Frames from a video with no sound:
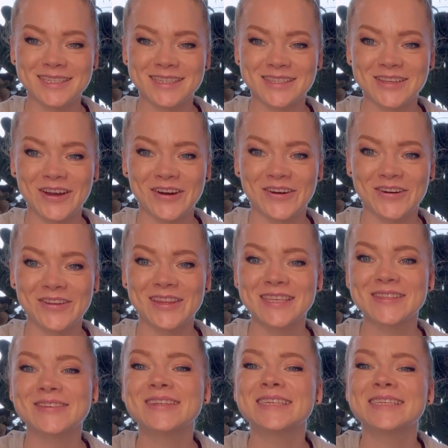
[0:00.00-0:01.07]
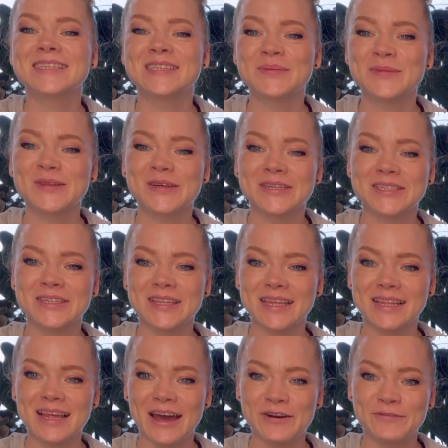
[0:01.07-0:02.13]
So this one is similar to the
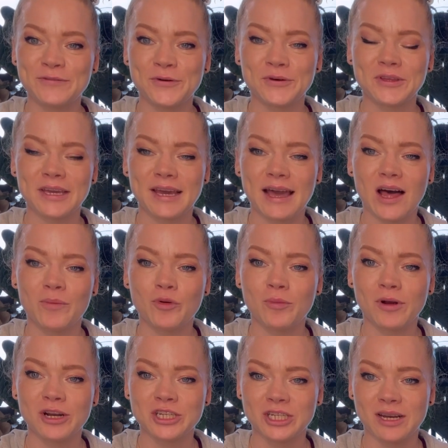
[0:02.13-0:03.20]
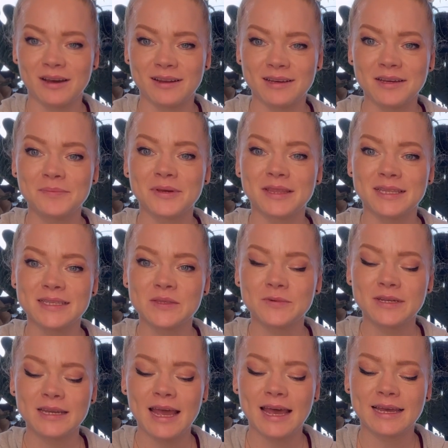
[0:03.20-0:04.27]
Latifolia Albo Marginata, but this
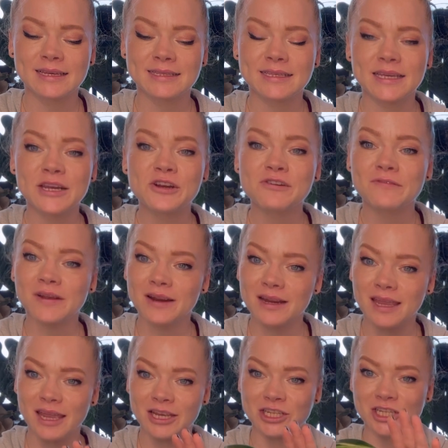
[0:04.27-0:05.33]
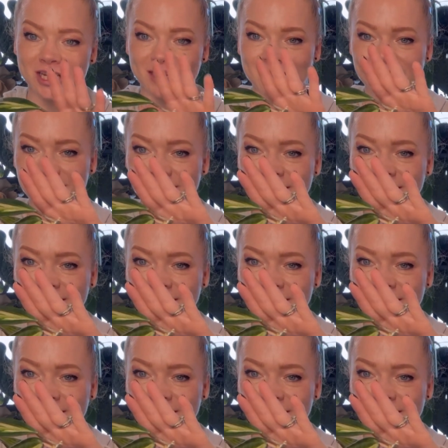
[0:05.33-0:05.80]
one has inner variegation.